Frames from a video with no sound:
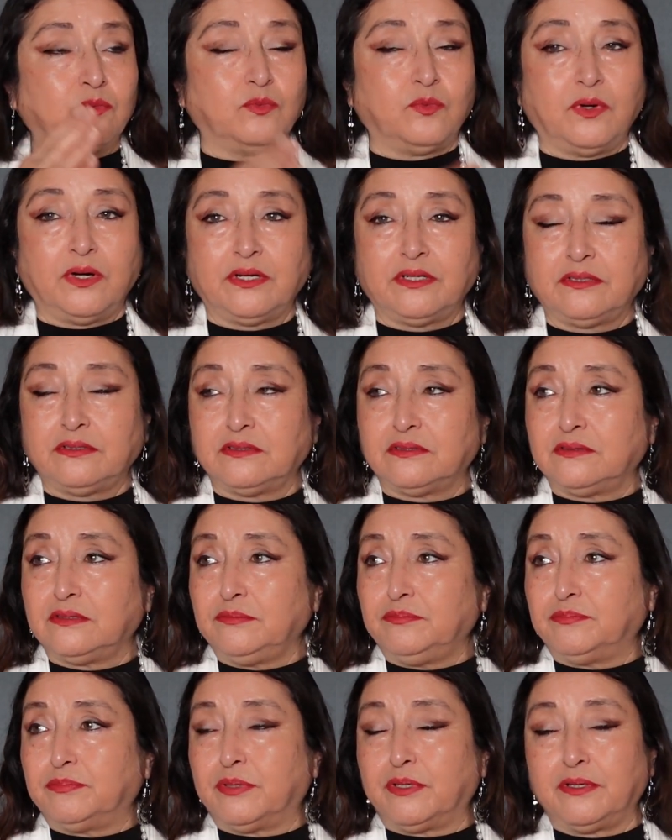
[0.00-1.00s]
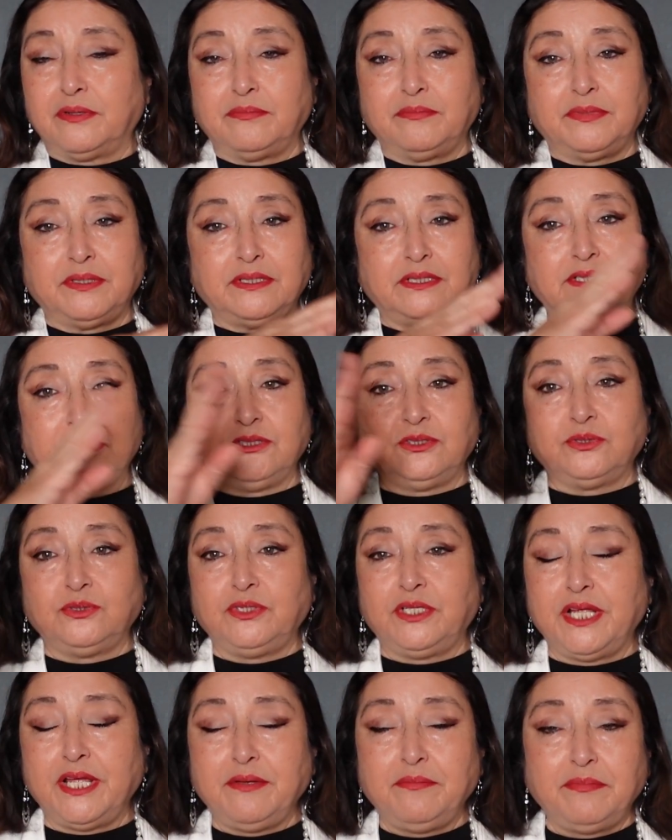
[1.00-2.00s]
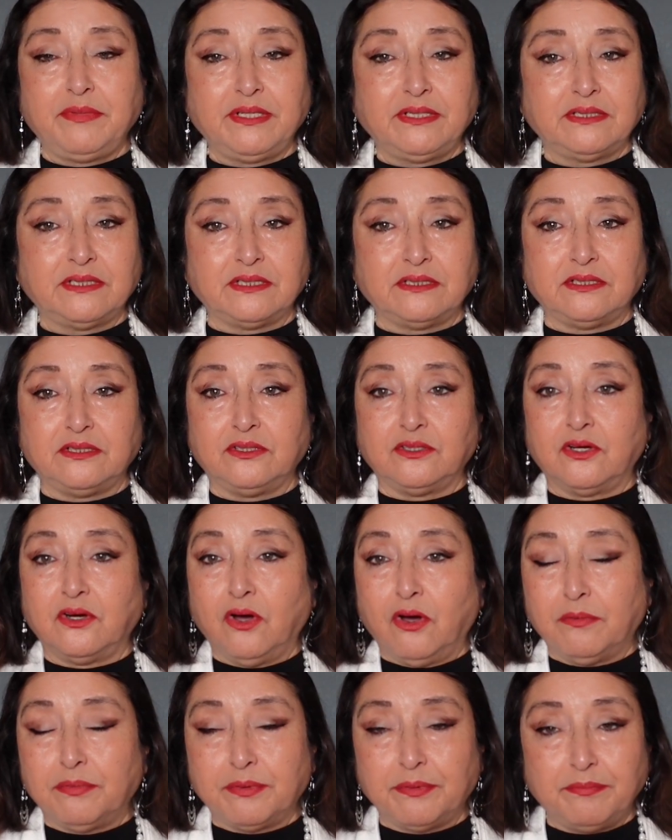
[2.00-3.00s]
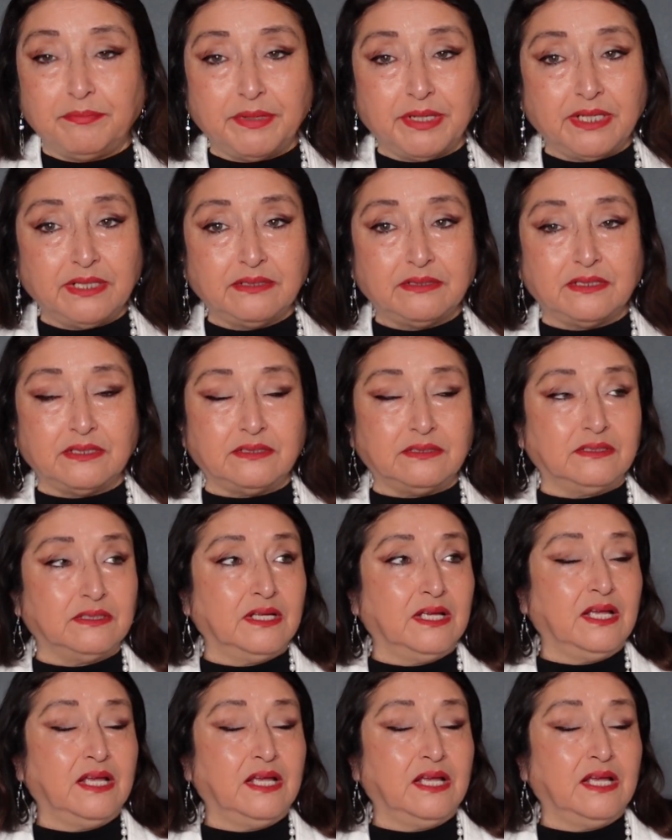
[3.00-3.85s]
water department and you name it, and the government and